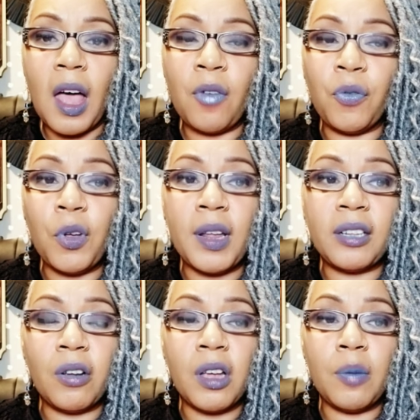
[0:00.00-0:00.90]
I feel
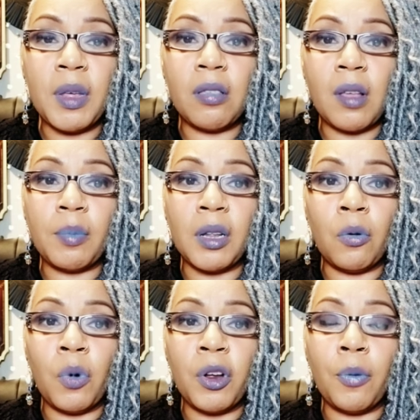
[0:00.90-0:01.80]
like there could be
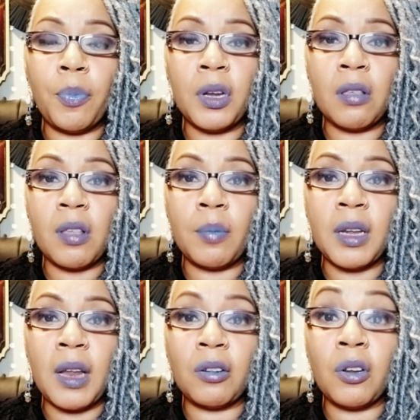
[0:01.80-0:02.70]
something where you're putting
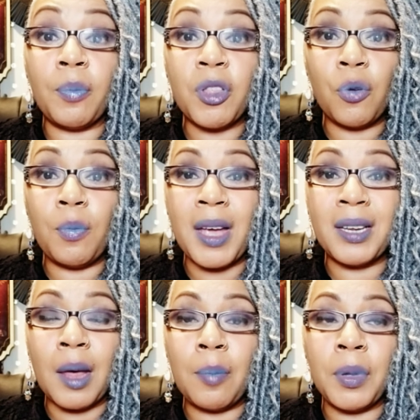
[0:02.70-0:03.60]
something out there, but you might
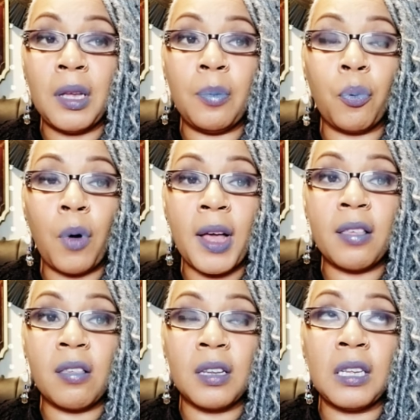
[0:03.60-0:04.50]
not be
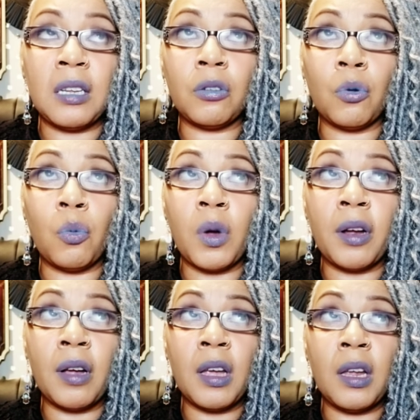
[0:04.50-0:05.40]
pricing it to
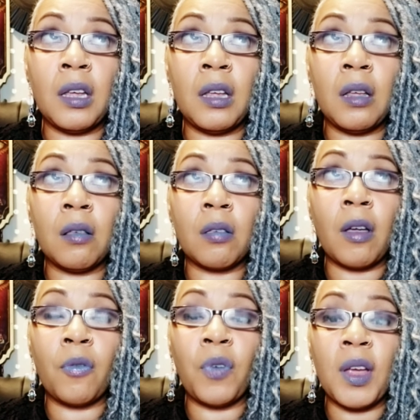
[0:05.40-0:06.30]
where it is
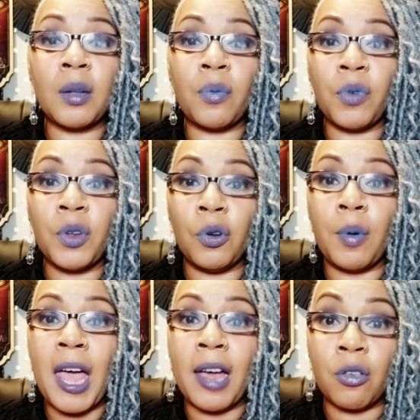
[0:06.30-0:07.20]
effective for you
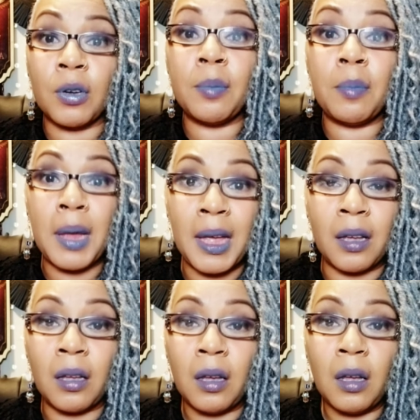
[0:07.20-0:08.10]
to actually
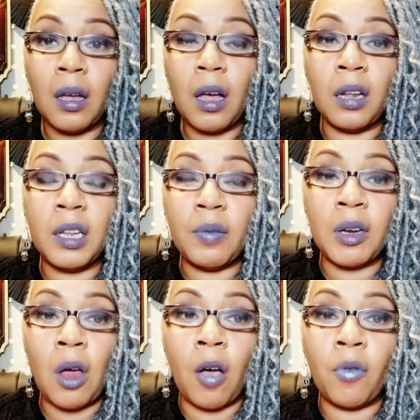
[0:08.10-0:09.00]
make a
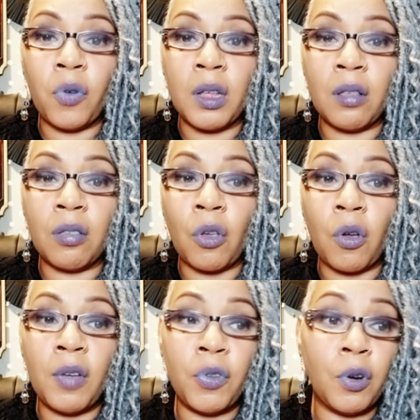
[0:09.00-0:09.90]
living off of this. So
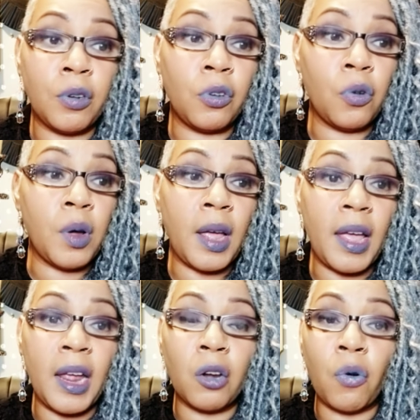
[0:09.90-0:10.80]
if you're doing
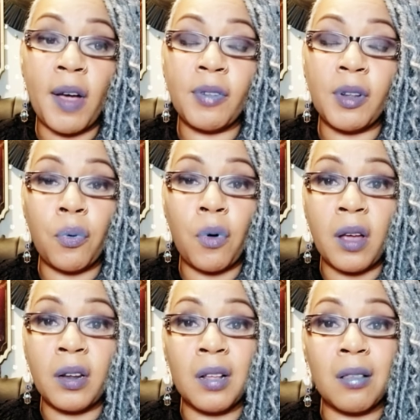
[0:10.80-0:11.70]
handcrafted
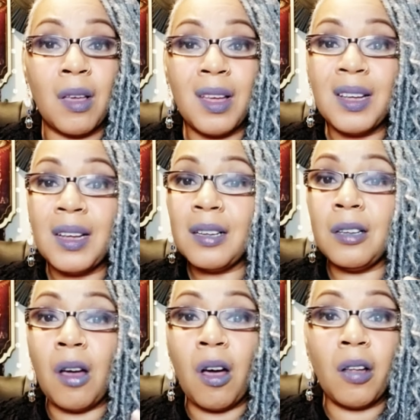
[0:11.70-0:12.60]
products,
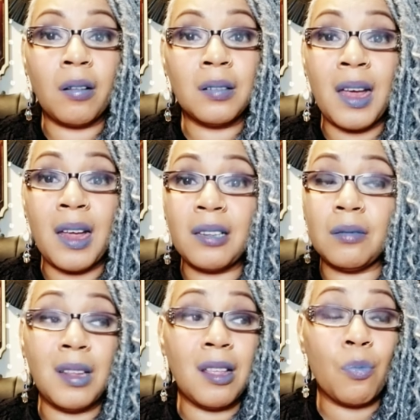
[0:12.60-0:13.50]
y'all, that
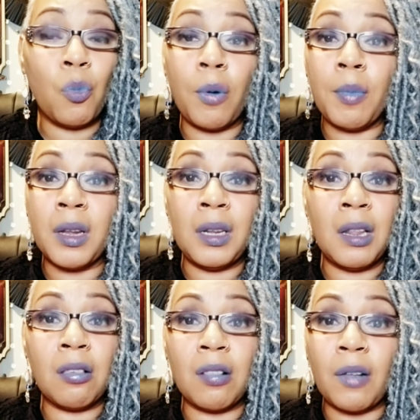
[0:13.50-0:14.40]
is more money
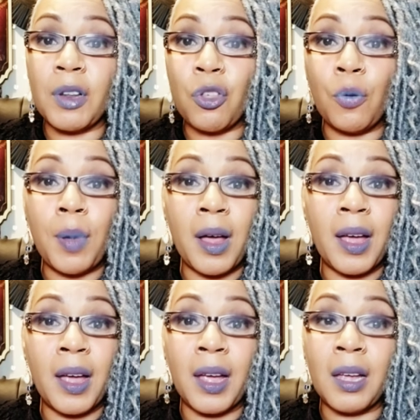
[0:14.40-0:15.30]
than stuff that you
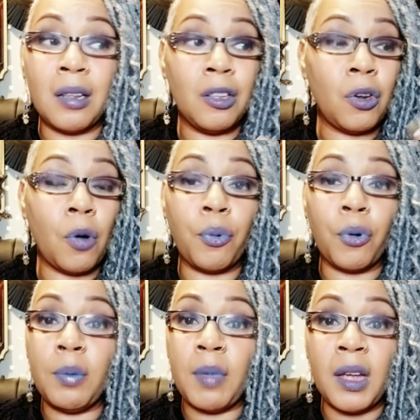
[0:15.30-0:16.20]
buy, you know,
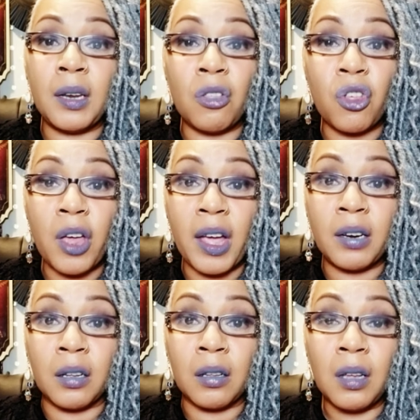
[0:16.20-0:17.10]
pre-made in
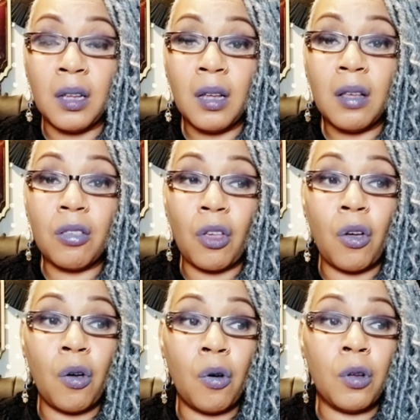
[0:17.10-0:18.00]
China.
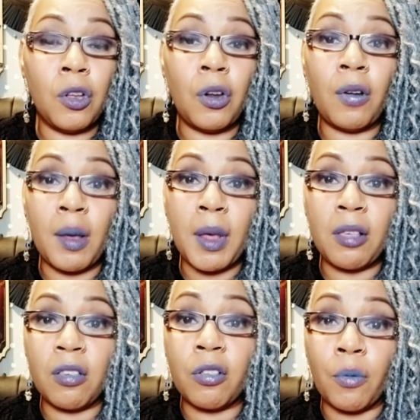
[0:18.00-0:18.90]
So, you know, like my
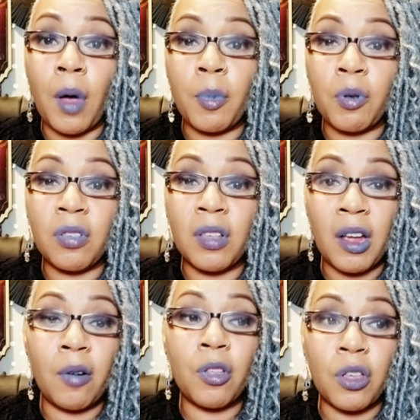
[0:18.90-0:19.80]
sister Mambo
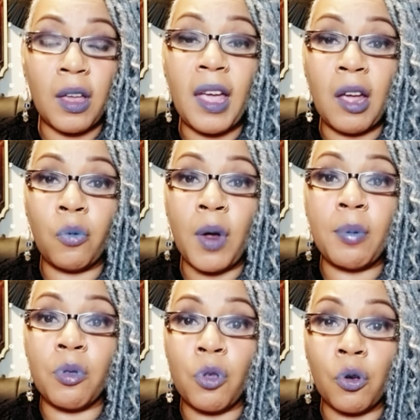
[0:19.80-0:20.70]
Sierra, she hand
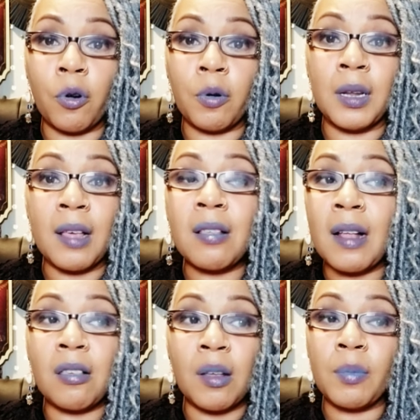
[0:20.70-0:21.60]
wraps jewelry. That's
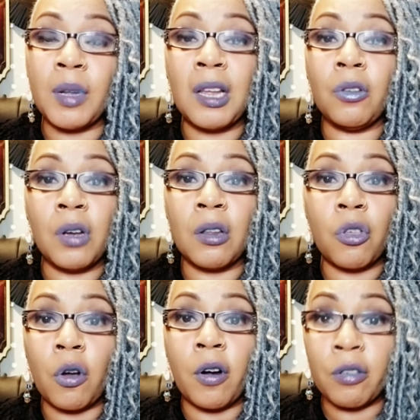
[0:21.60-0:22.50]
not something that you're going to
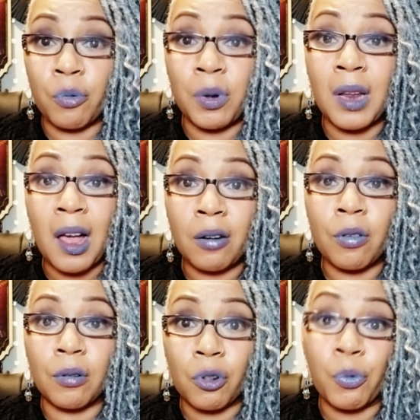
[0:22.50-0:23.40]
charge
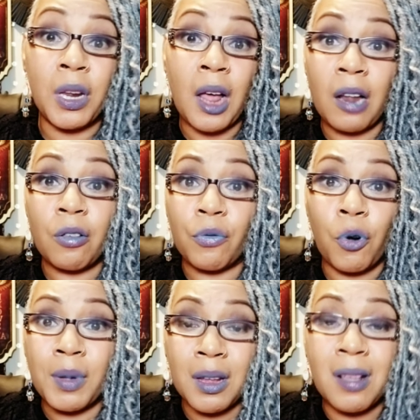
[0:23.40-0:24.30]
$3
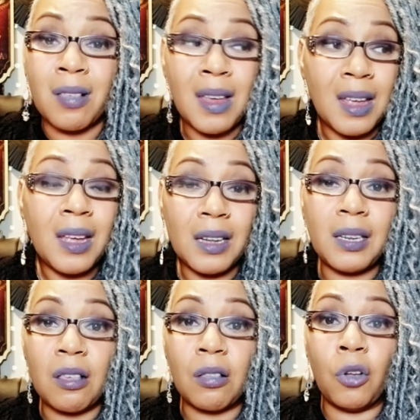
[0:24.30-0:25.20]
for, because
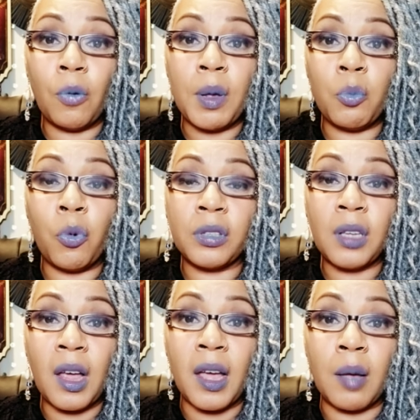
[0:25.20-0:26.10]
takes a little bit more
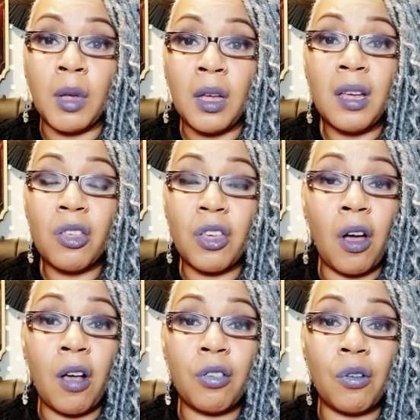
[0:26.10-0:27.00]
time. She
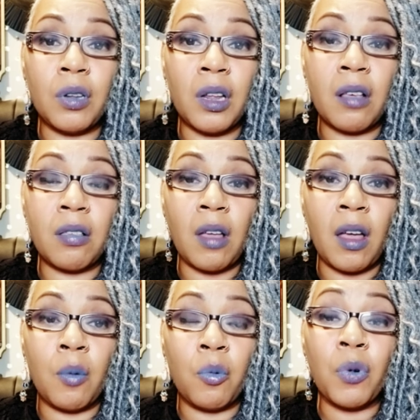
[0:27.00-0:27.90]
also does
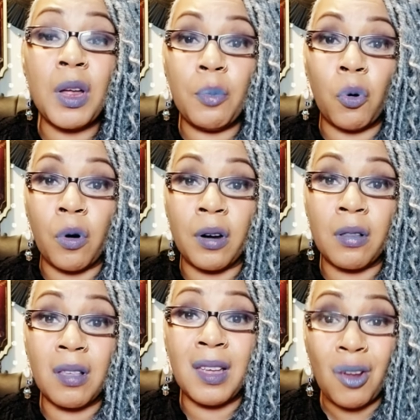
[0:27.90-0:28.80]

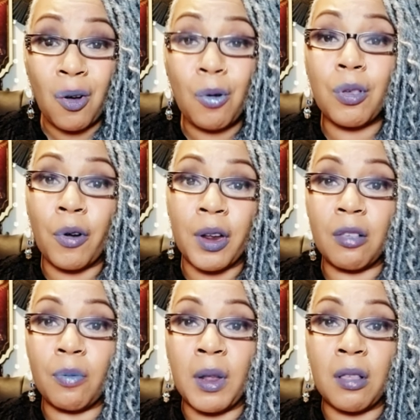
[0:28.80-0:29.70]
reborns, and those are
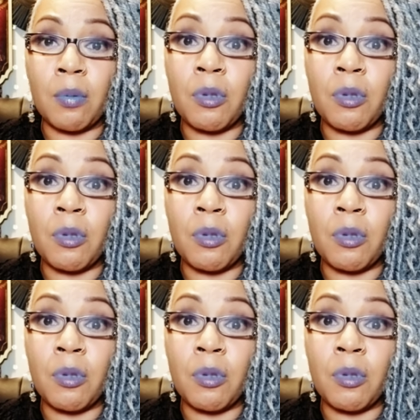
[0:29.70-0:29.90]
expensive.